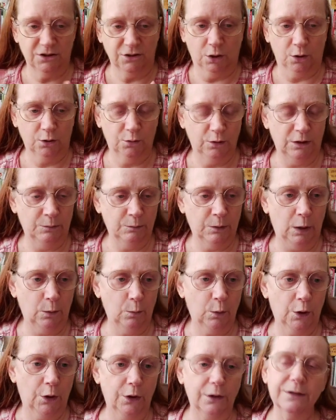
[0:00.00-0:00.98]
just not, it
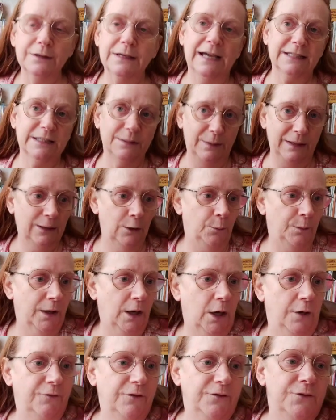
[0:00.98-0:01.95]
won't work. It has to be a little
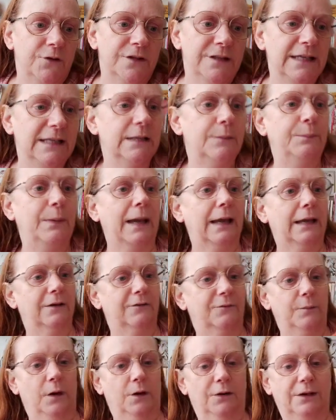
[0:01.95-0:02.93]
bit over. If you see the
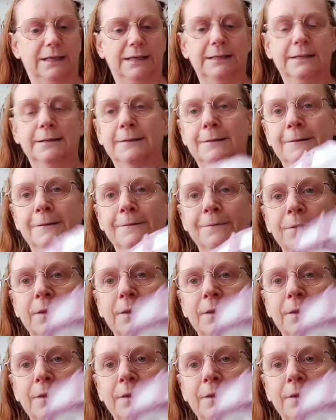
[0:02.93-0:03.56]
back of mine